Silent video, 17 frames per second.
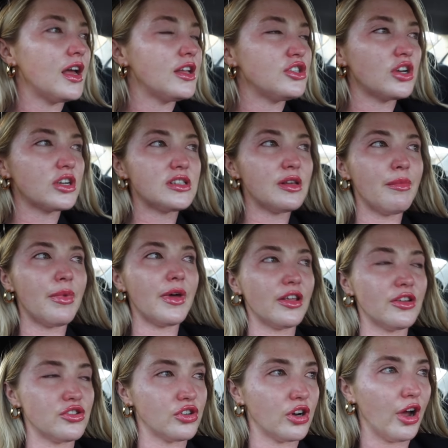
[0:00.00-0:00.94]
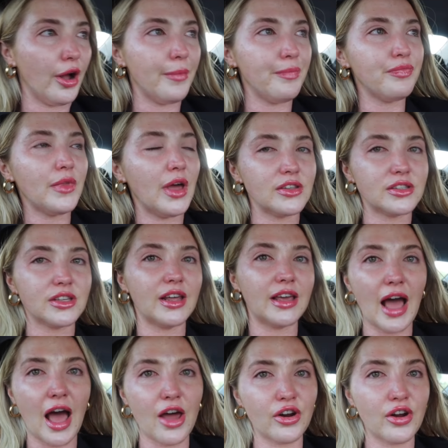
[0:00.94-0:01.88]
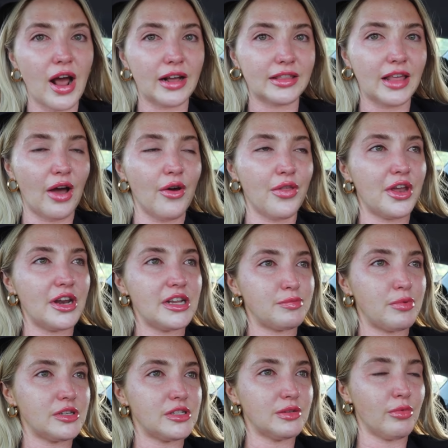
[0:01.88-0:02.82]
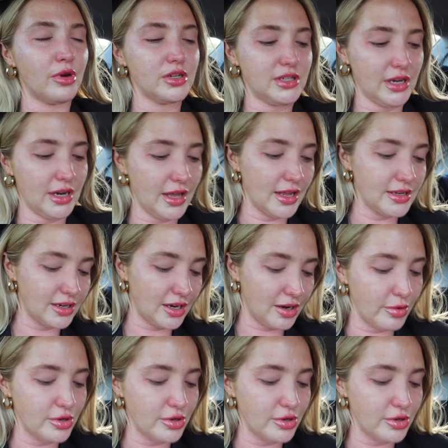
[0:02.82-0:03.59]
Took some Benadryl. I was gonna counteract that with an espresso martini at dinner,